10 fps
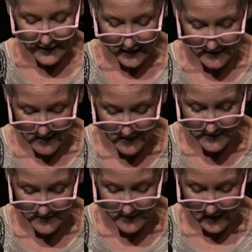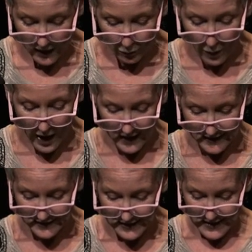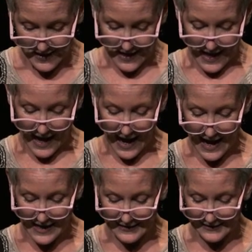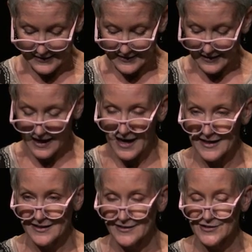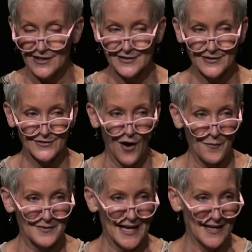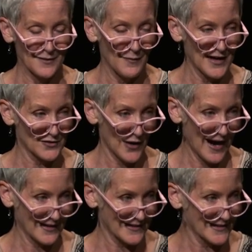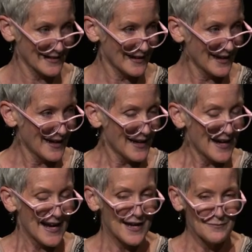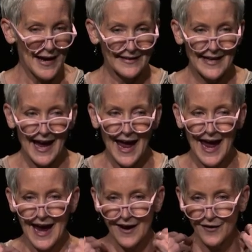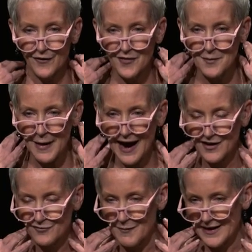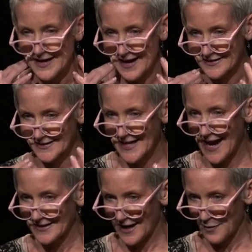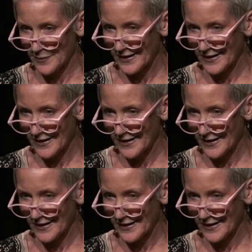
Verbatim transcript: And I tasted that wine, and I just stopped dead in my tracks. It made the hair on the back of my neck stand up.